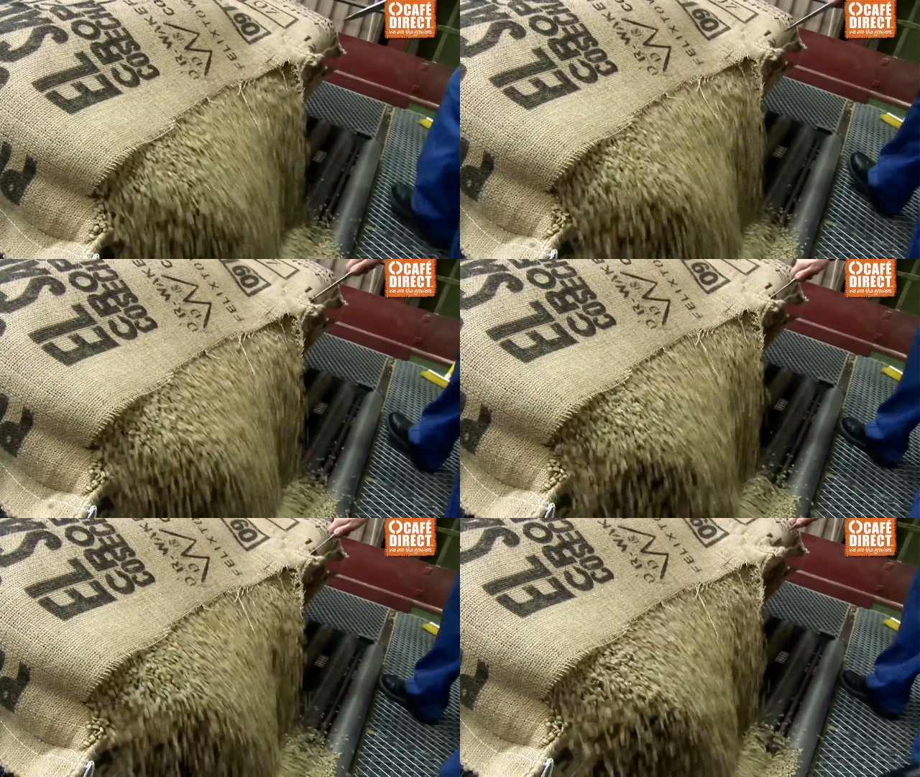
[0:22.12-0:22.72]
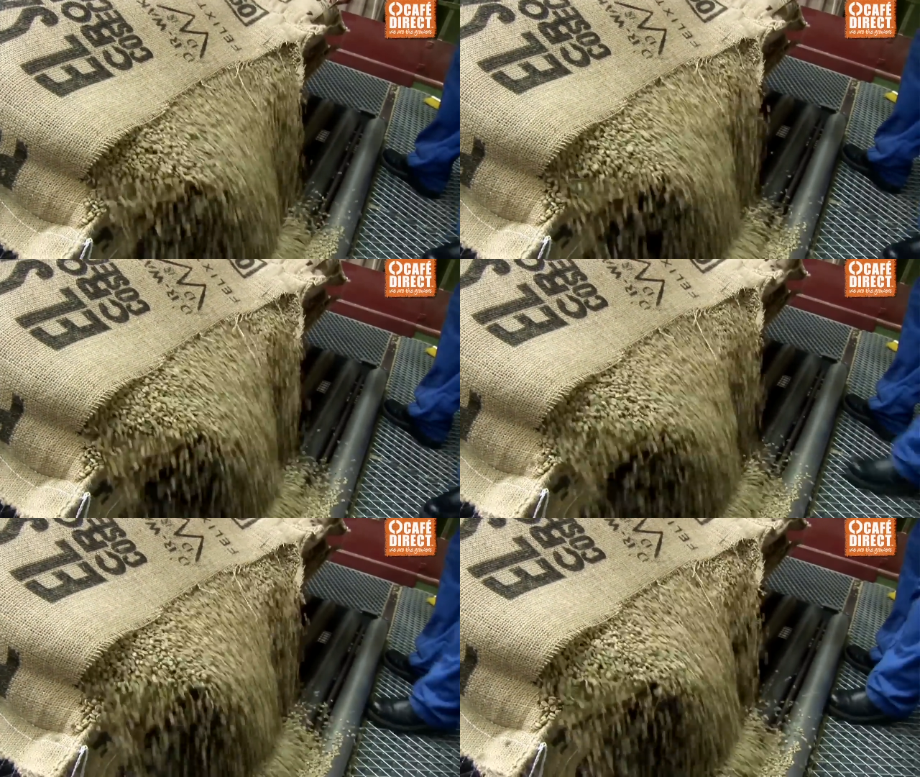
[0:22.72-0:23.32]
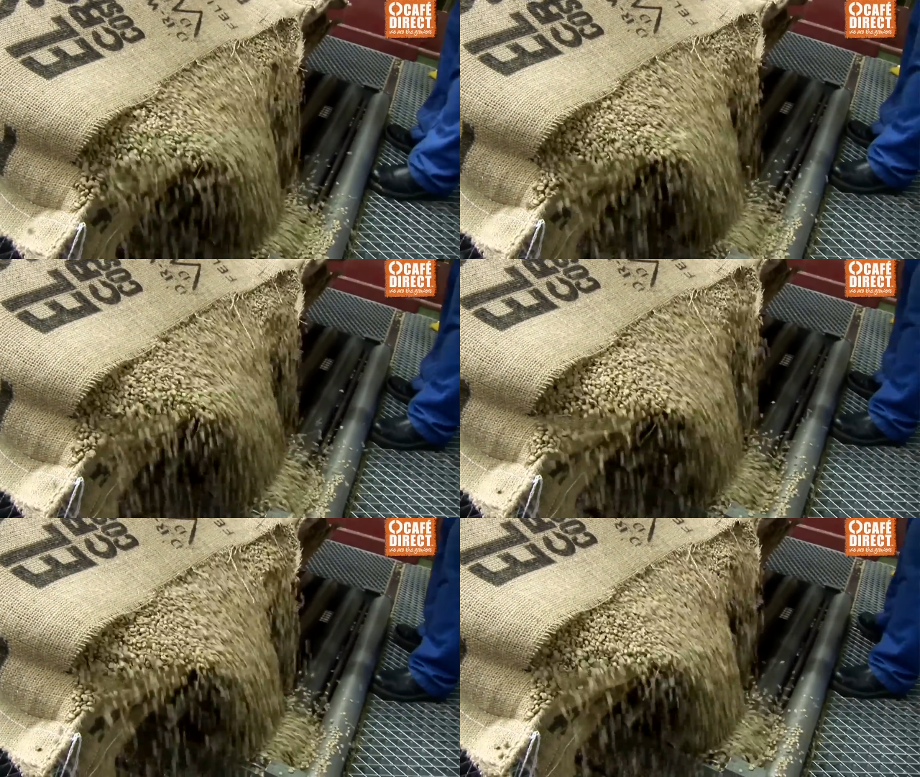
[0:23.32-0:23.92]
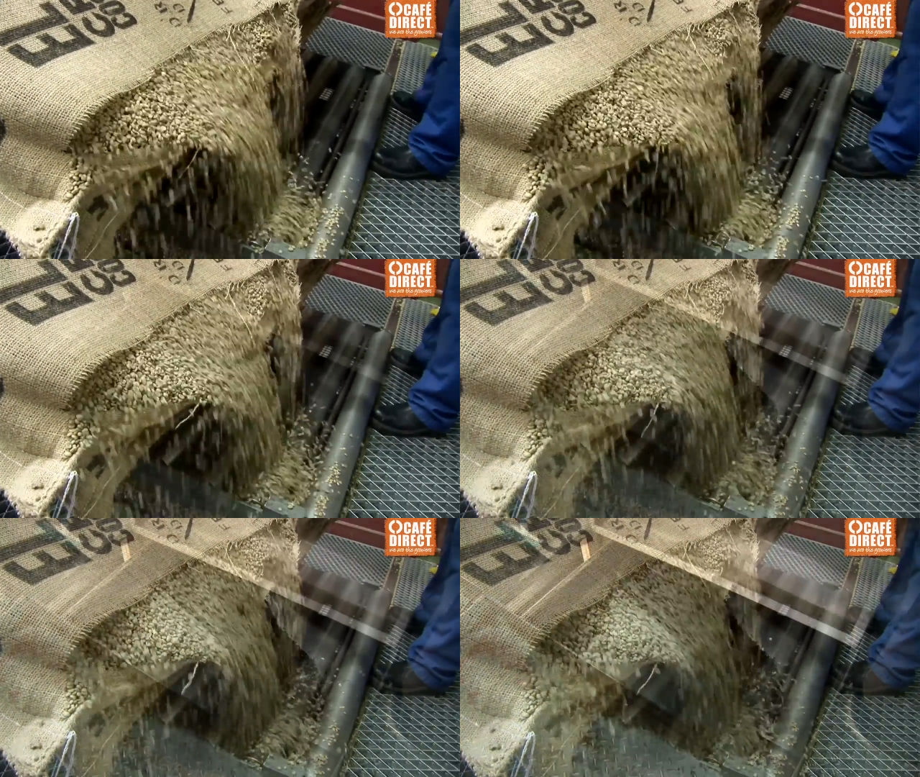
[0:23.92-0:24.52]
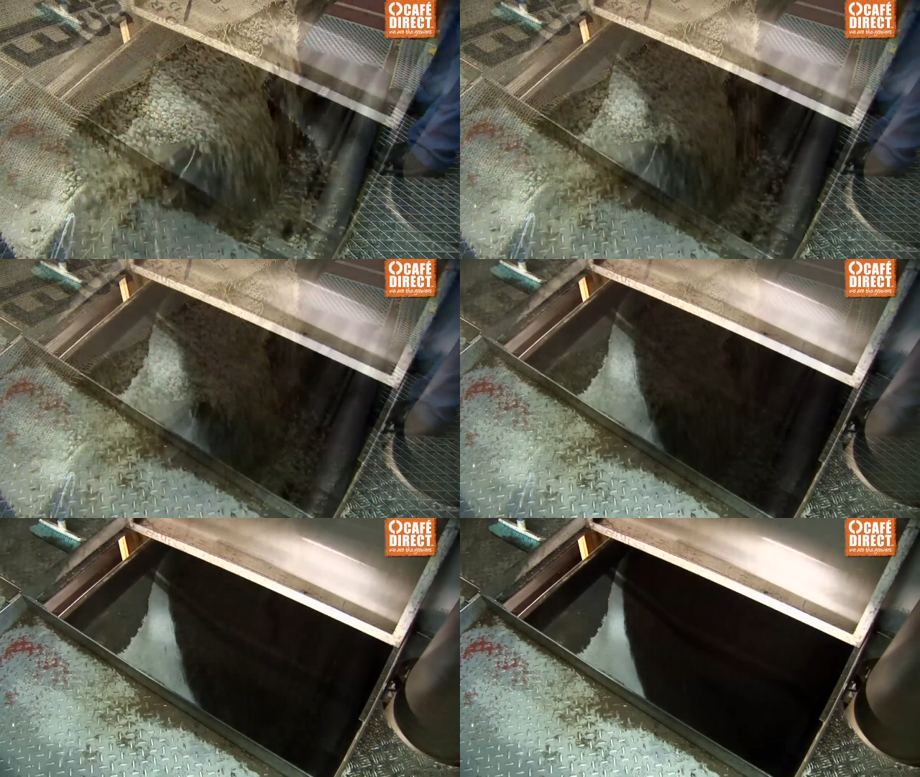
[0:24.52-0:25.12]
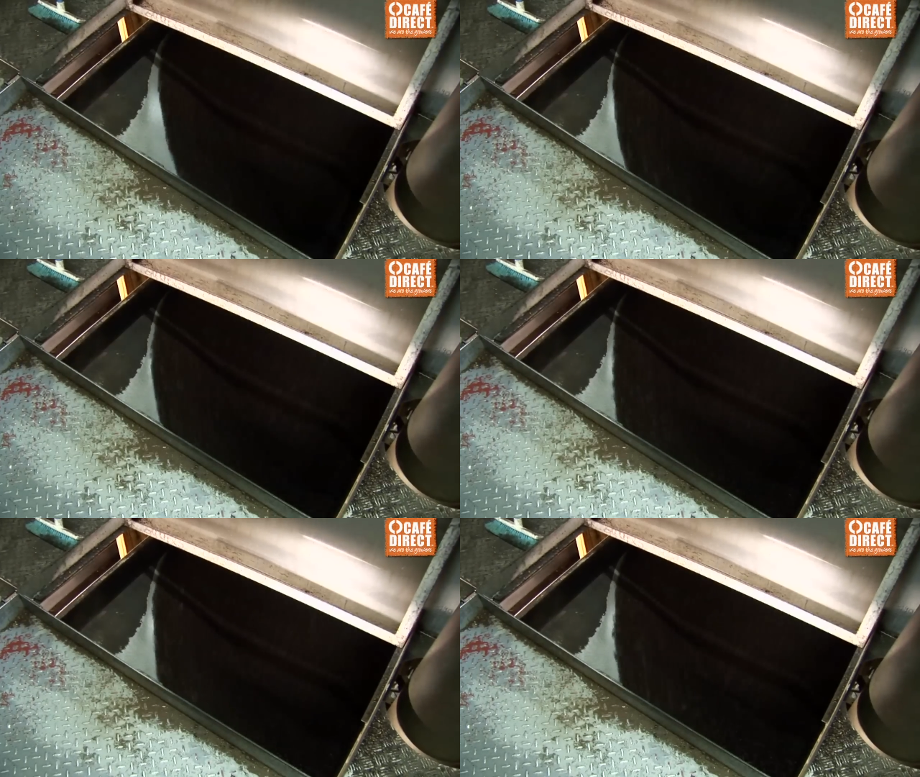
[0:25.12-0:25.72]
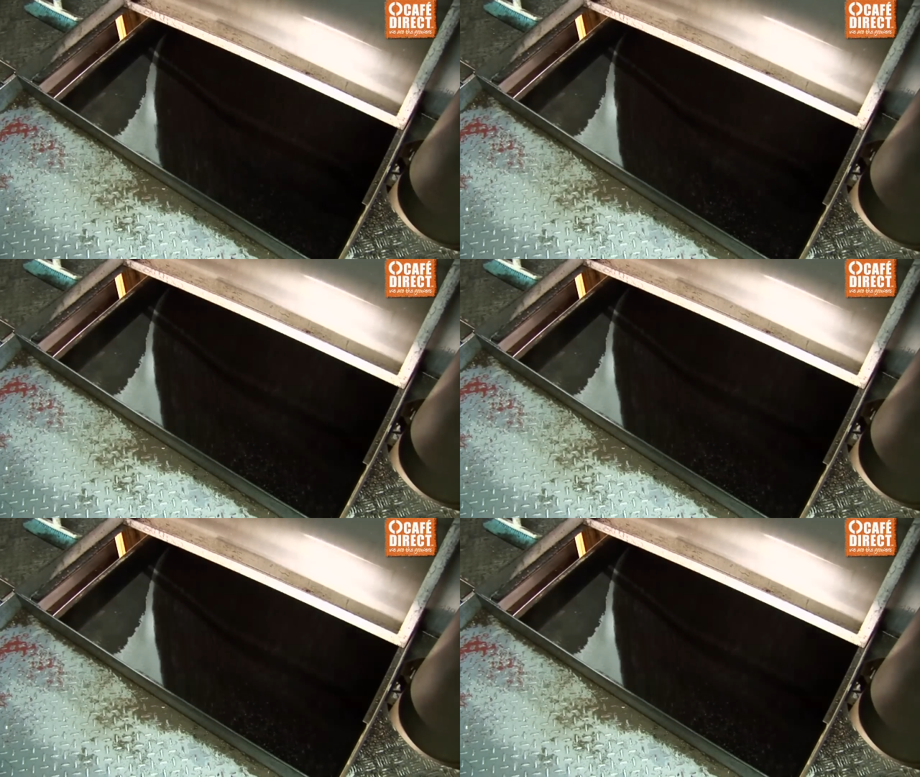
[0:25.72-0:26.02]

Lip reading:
(no speaker visible)